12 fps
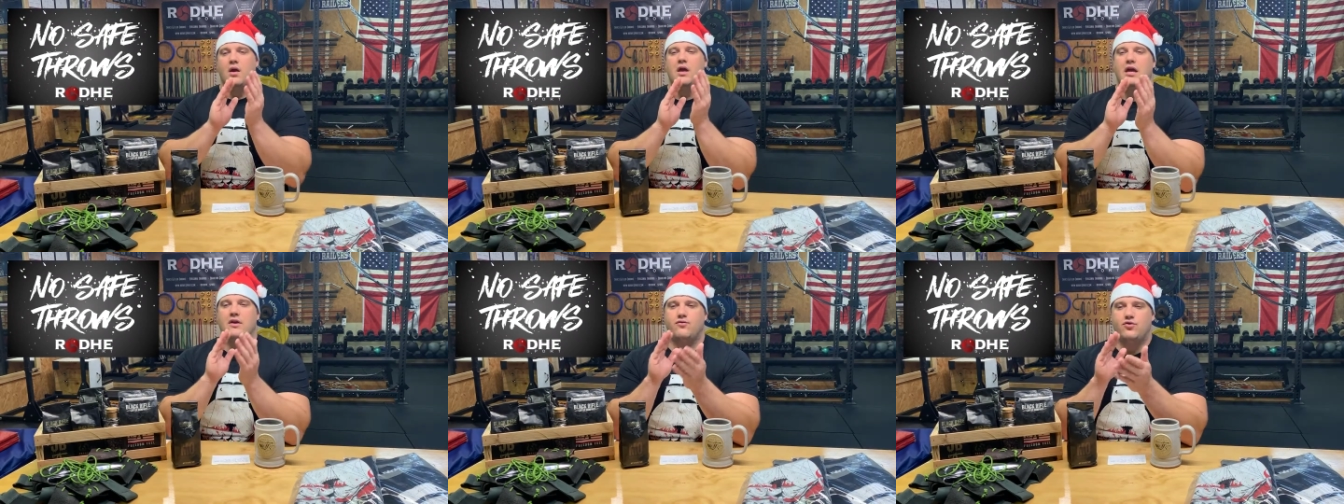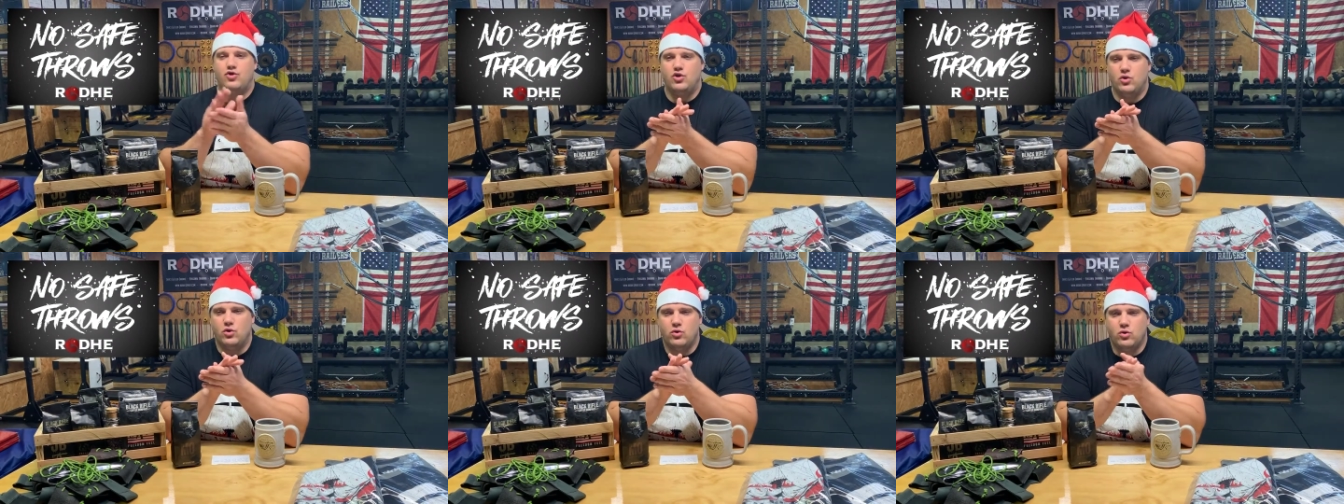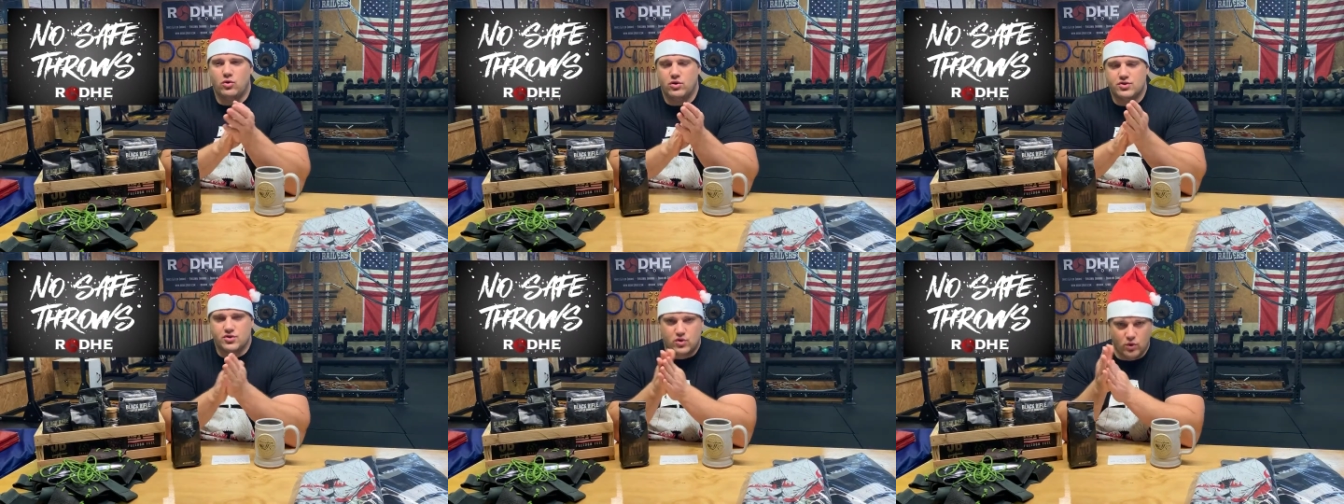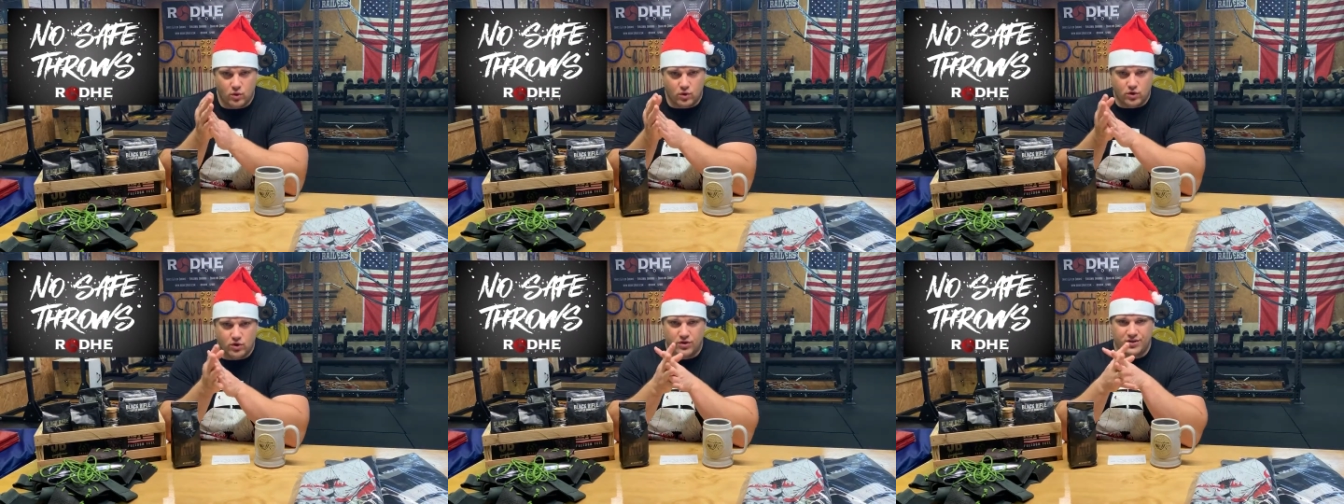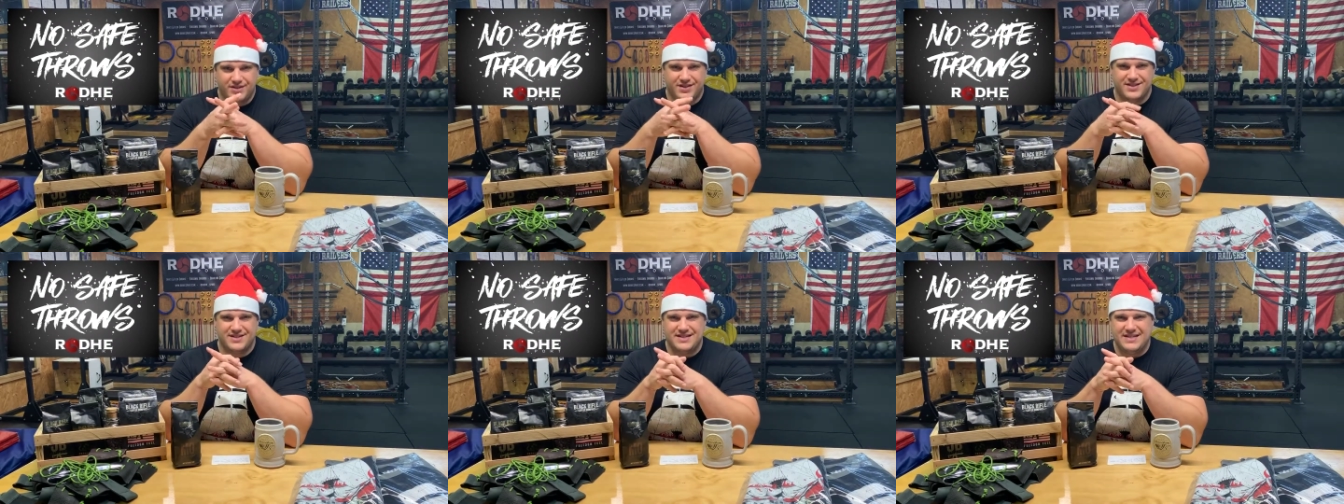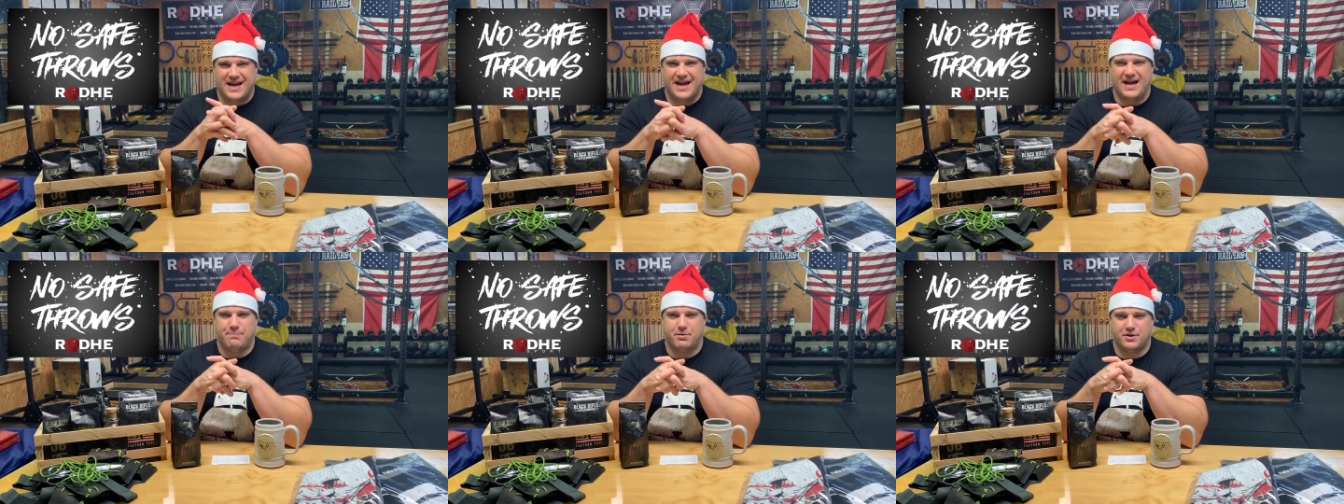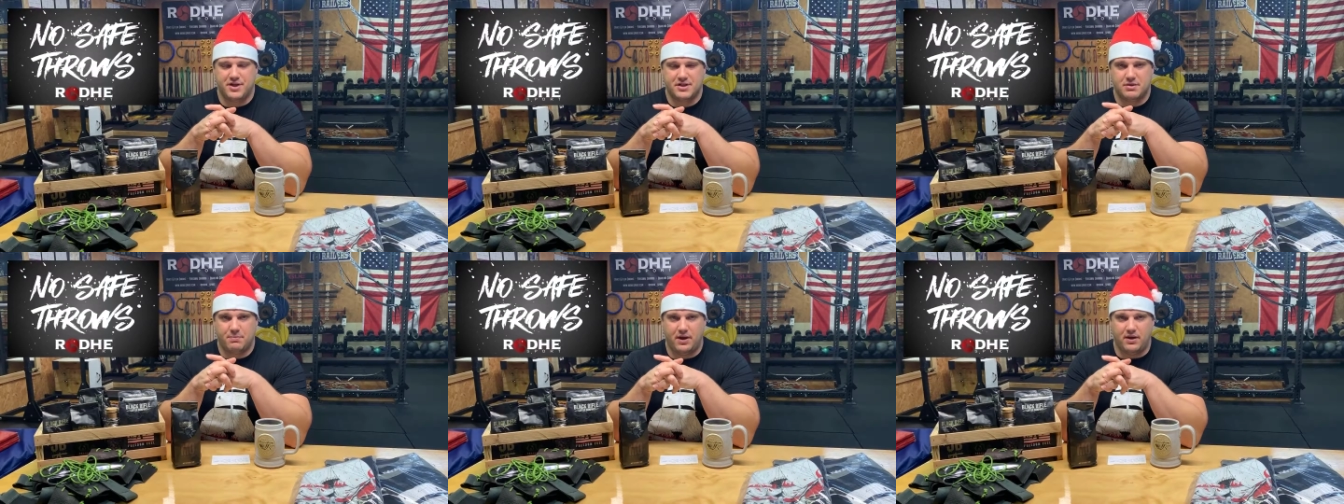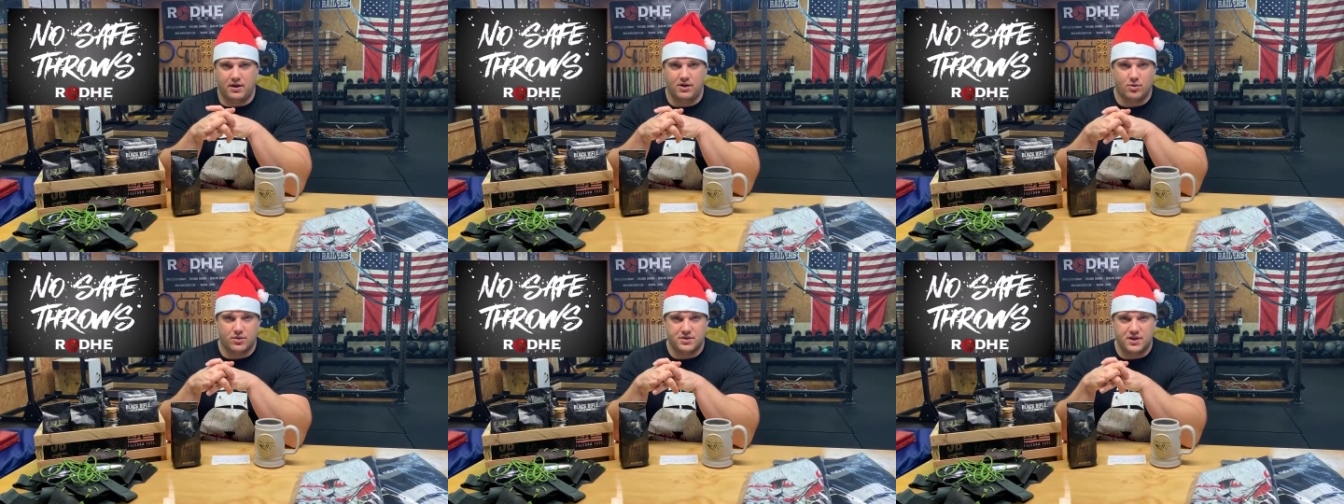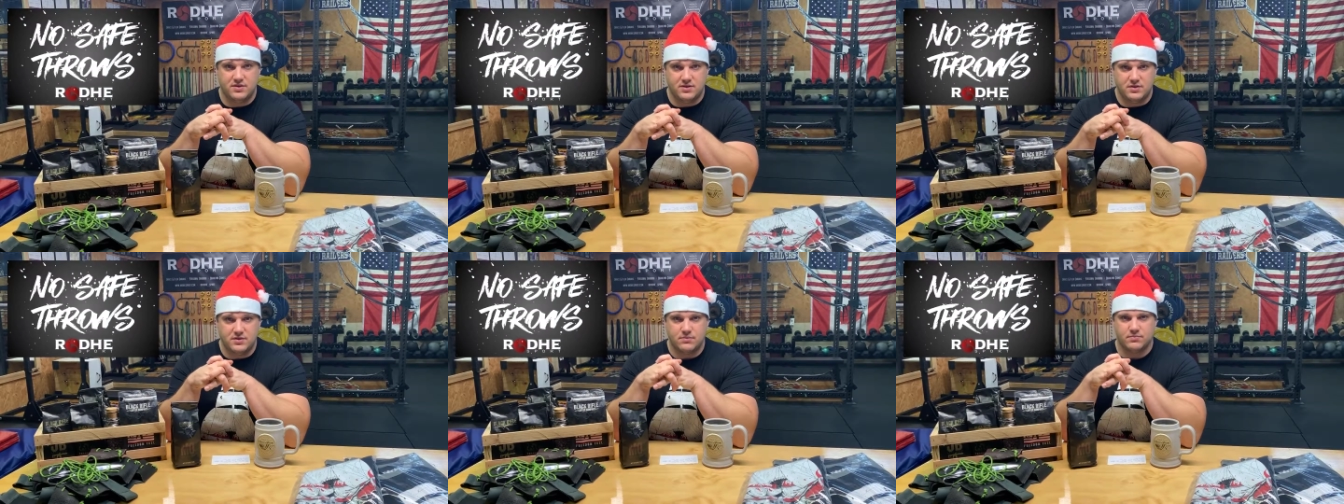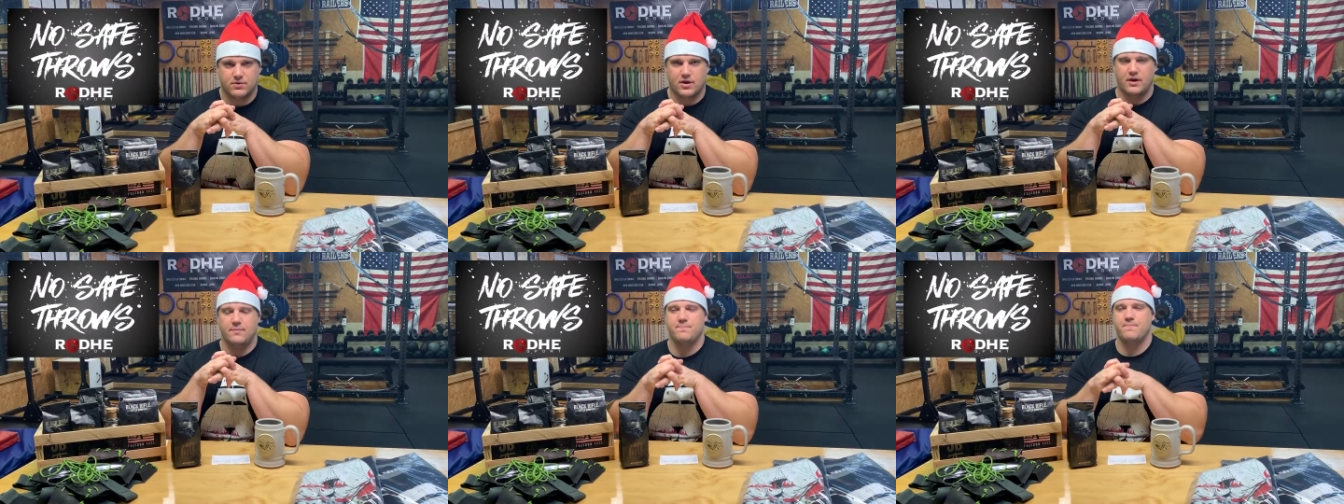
If your school does not participate in indoor seasons, okay,